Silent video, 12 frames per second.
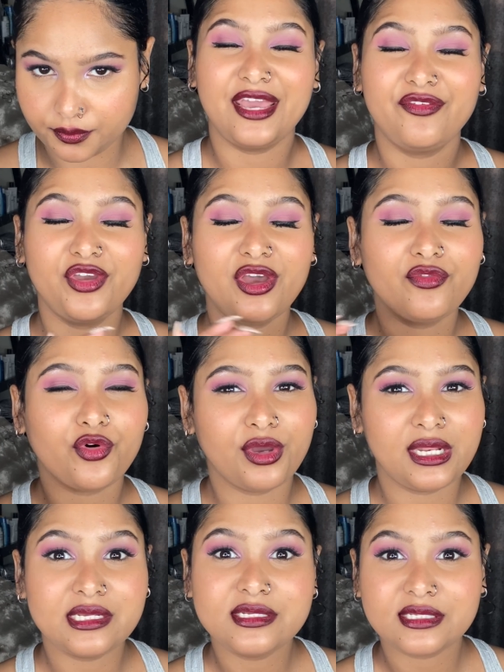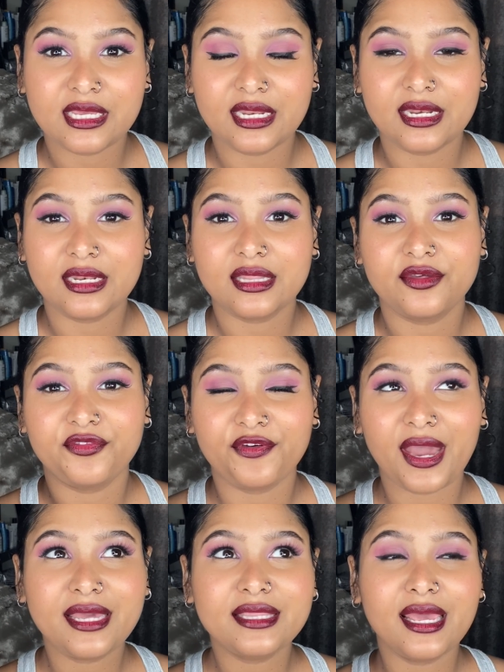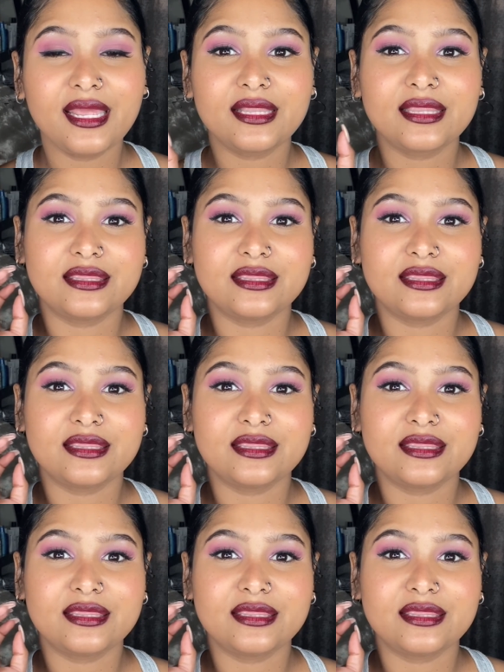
If you have oily skin, the fact that,